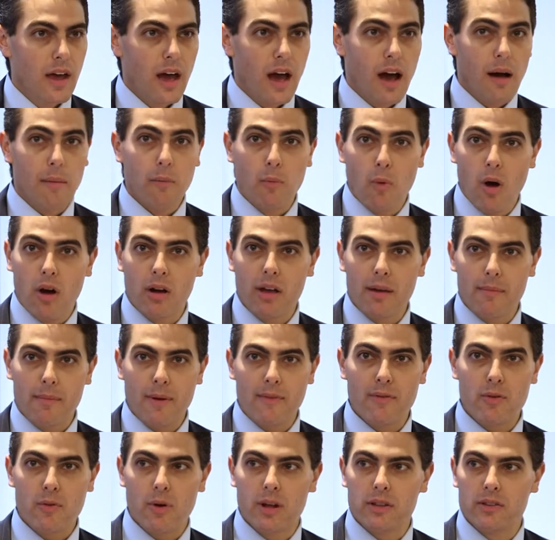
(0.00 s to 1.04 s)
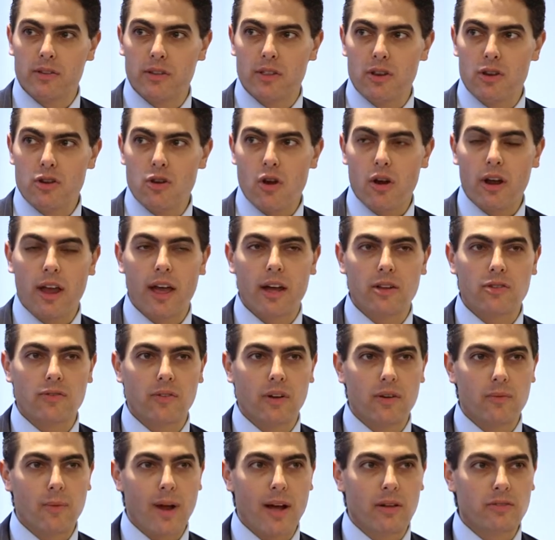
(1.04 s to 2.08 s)
Um, welcome, everyone, to the New York Hedge
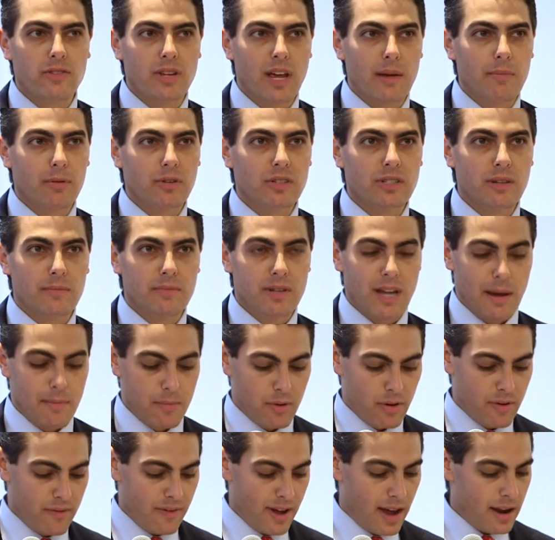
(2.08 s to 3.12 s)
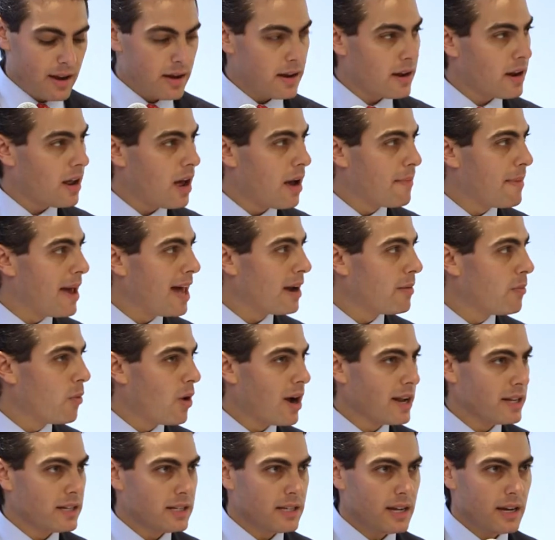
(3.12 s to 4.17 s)
Fund Roundtable September event. I'm Adam
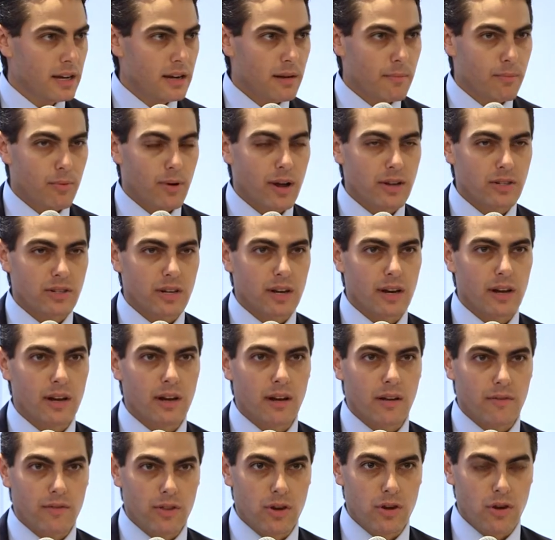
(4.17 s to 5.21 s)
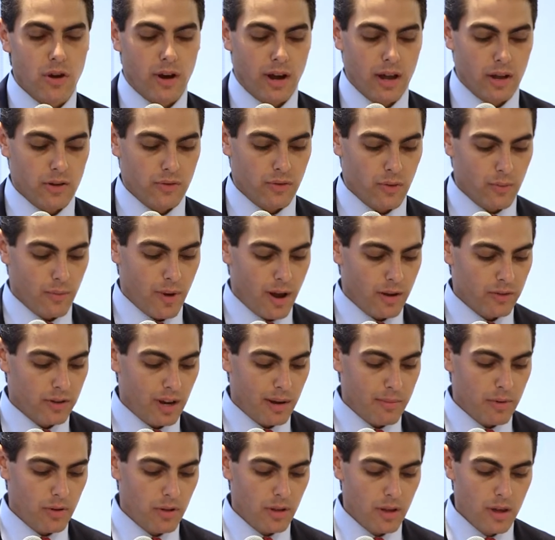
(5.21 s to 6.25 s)
Weinstein. I'm president of the New York Hedge Fund
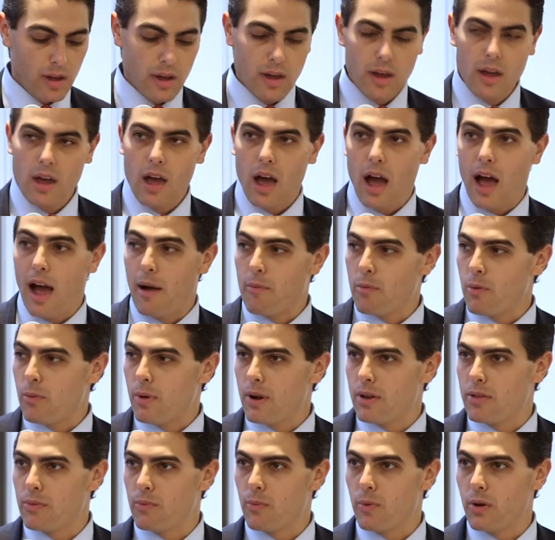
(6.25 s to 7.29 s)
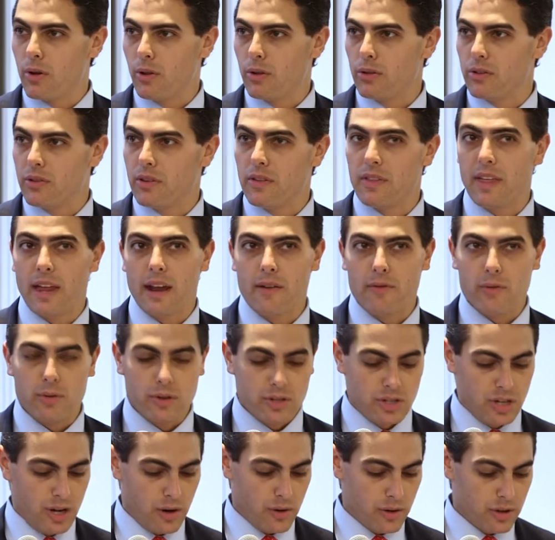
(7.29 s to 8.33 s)
Roundtable, uh, where we're thrilled that
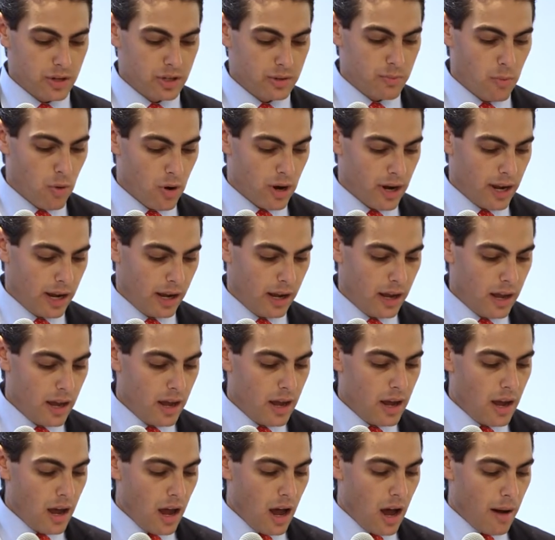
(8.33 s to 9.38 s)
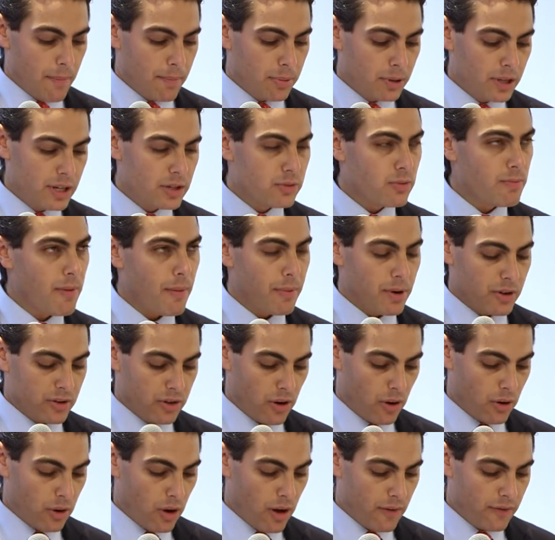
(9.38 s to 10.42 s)
everyone's here this morning. Uh, please remember to
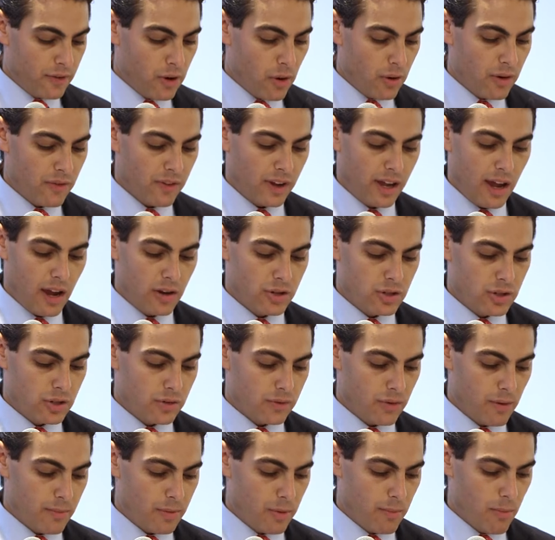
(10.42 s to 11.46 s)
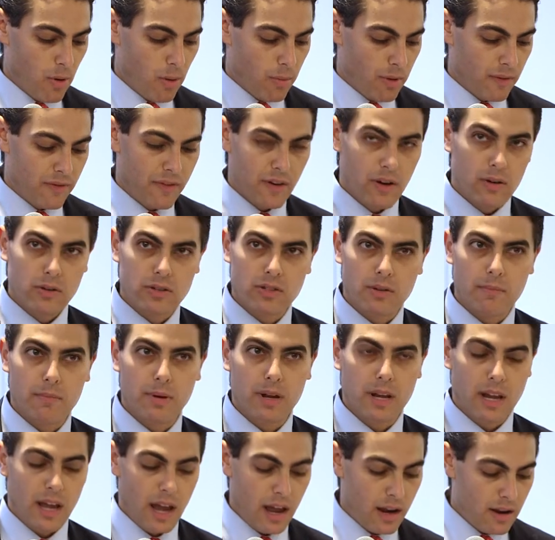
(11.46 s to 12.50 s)
turn off notifications from your mobile phones and
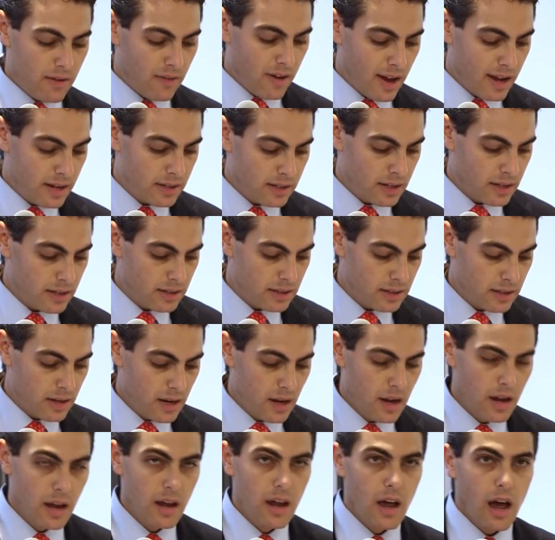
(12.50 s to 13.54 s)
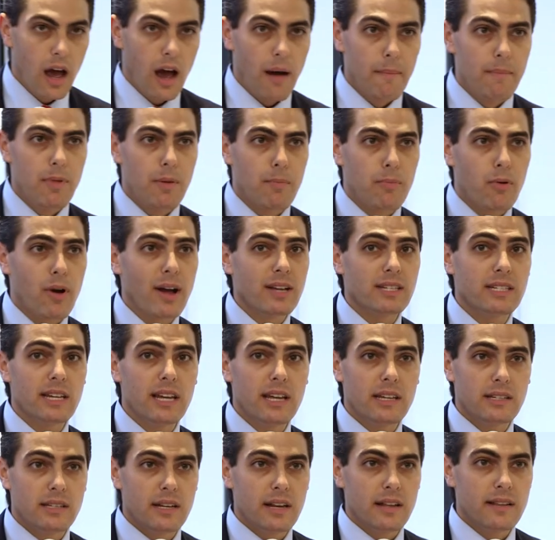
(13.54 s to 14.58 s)
PDA devices. Uh, the press
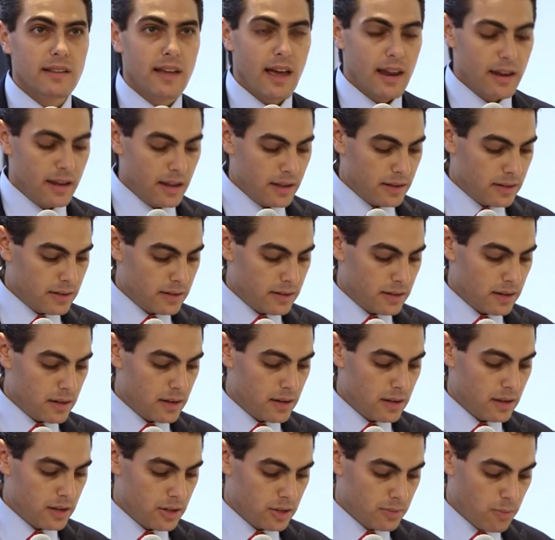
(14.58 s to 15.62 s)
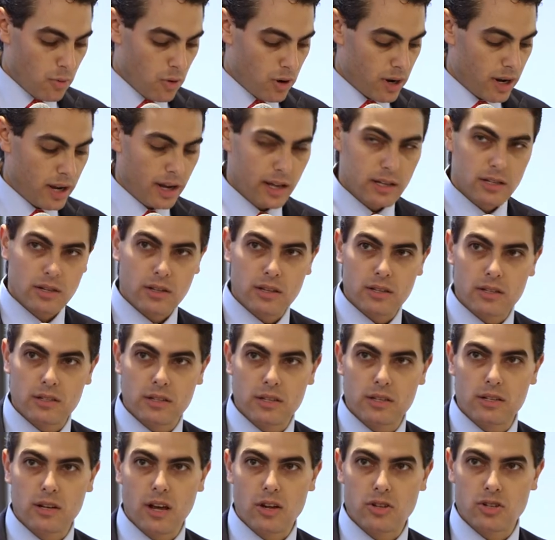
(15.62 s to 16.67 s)
is in attendance this morning, and so this
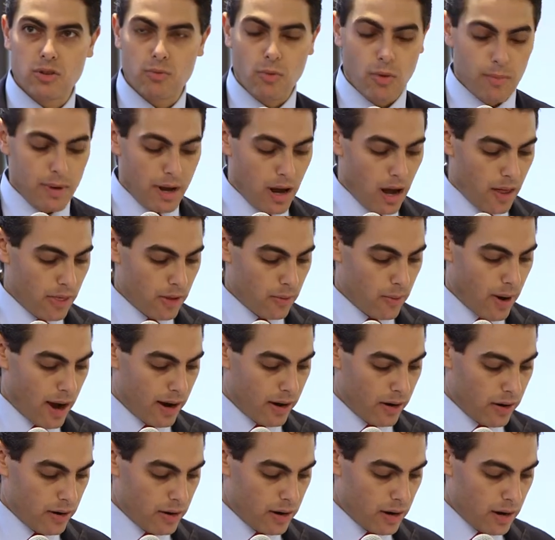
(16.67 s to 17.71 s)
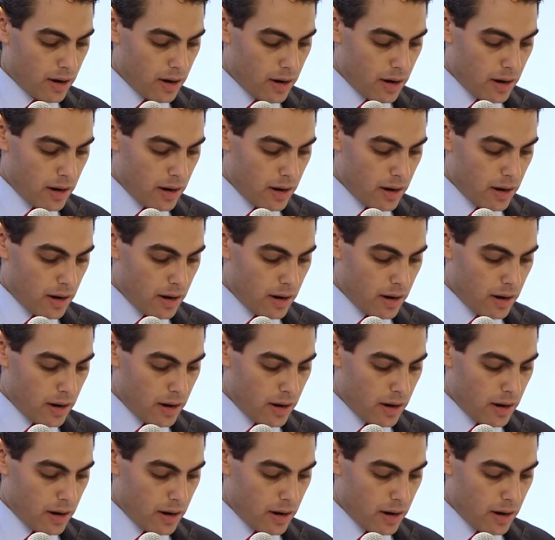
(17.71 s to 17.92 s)
discussion will be on the record.